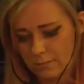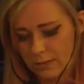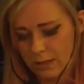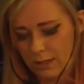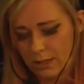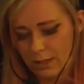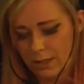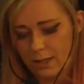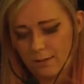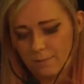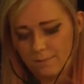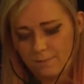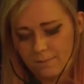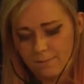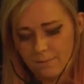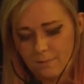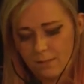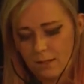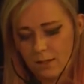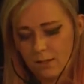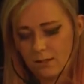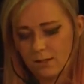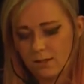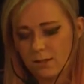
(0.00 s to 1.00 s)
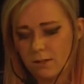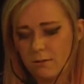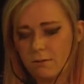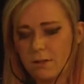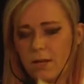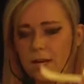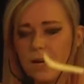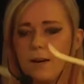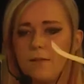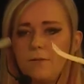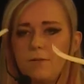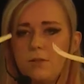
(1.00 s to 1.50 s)
Okay, so
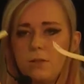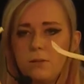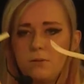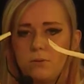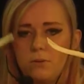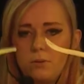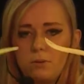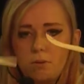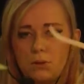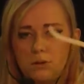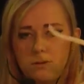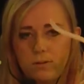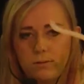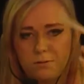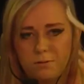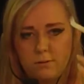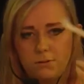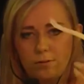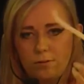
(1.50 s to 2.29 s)
we have those two.